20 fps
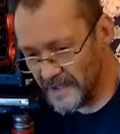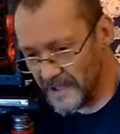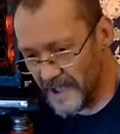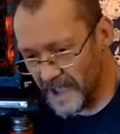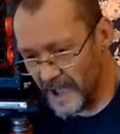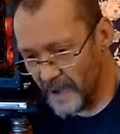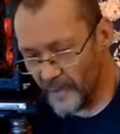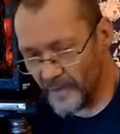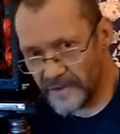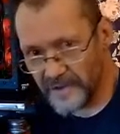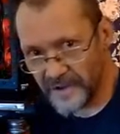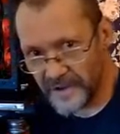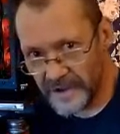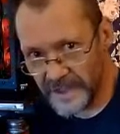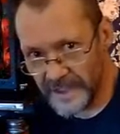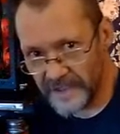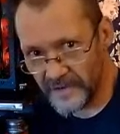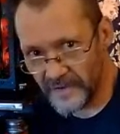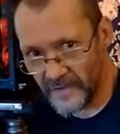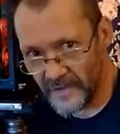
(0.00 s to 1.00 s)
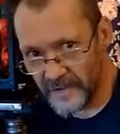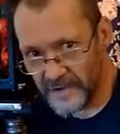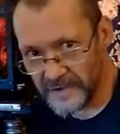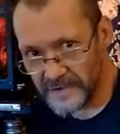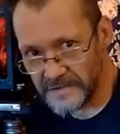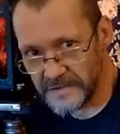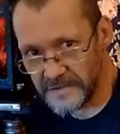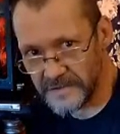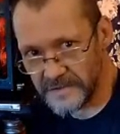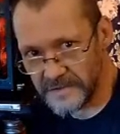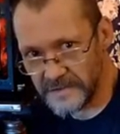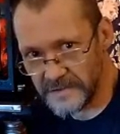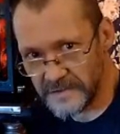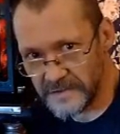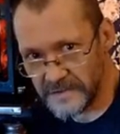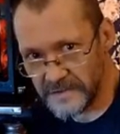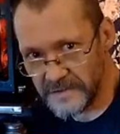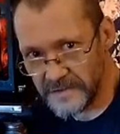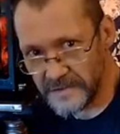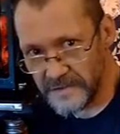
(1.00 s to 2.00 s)
I would click on it,
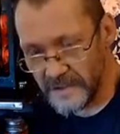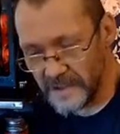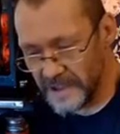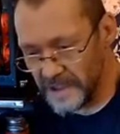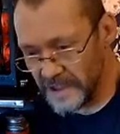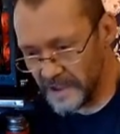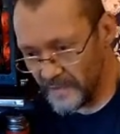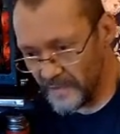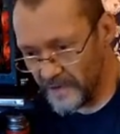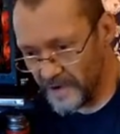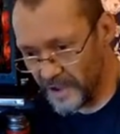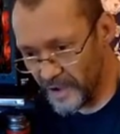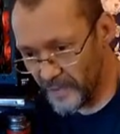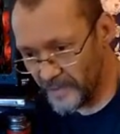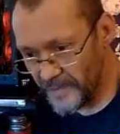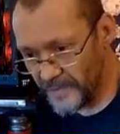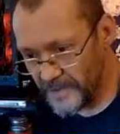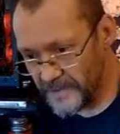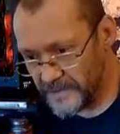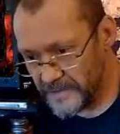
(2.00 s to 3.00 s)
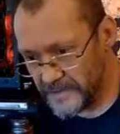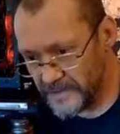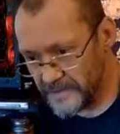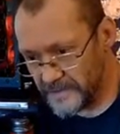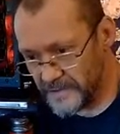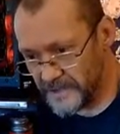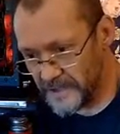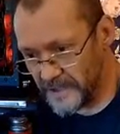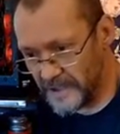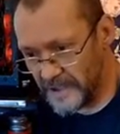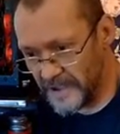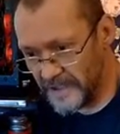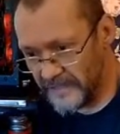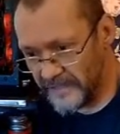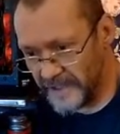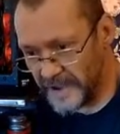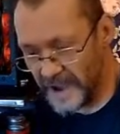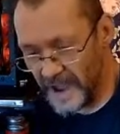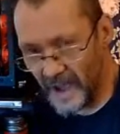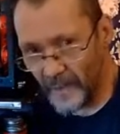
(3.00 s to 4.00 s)
it would open,
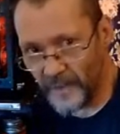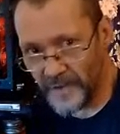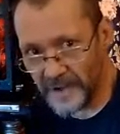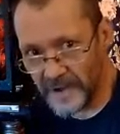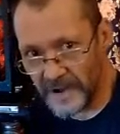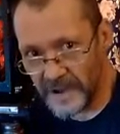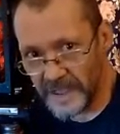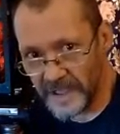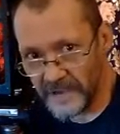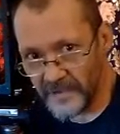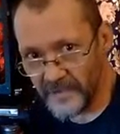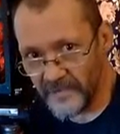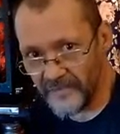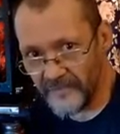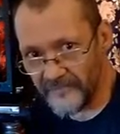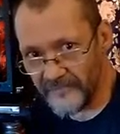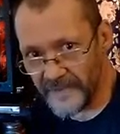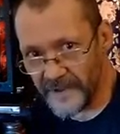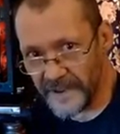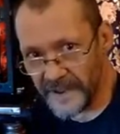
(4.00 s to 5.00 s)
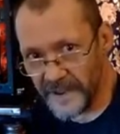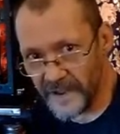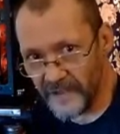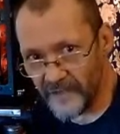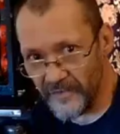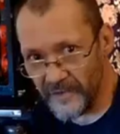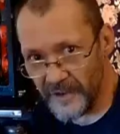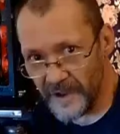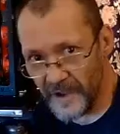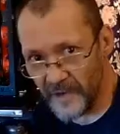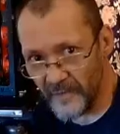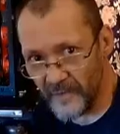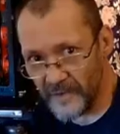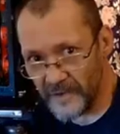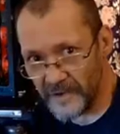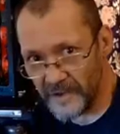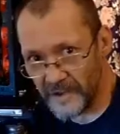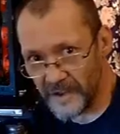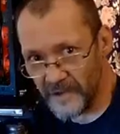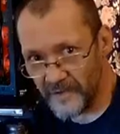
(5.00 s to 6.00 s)
and then I would click on the video that I
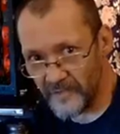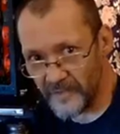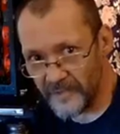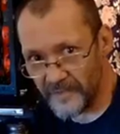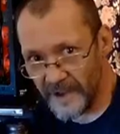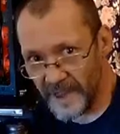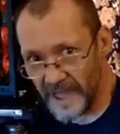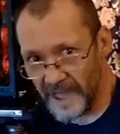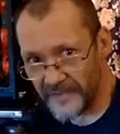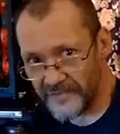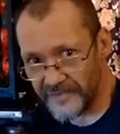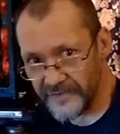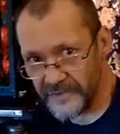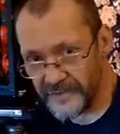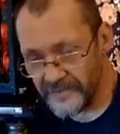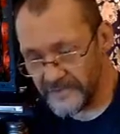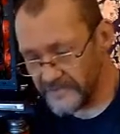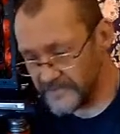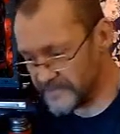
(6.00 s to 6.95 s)
want to go reply to.